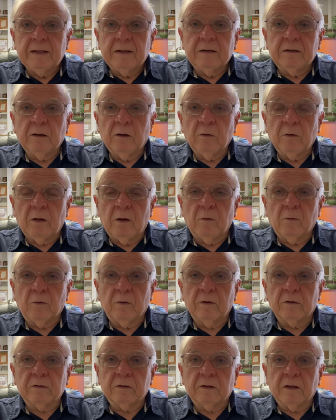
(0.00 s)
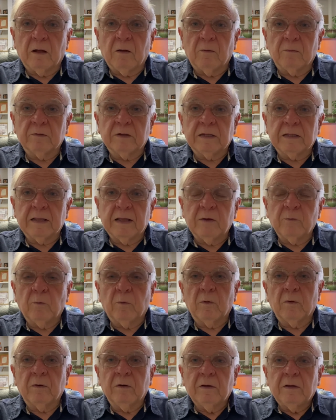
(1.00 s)
no longer thought that they
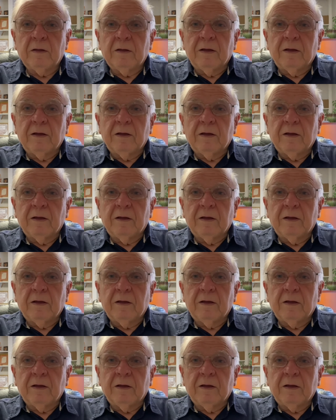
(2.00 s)
were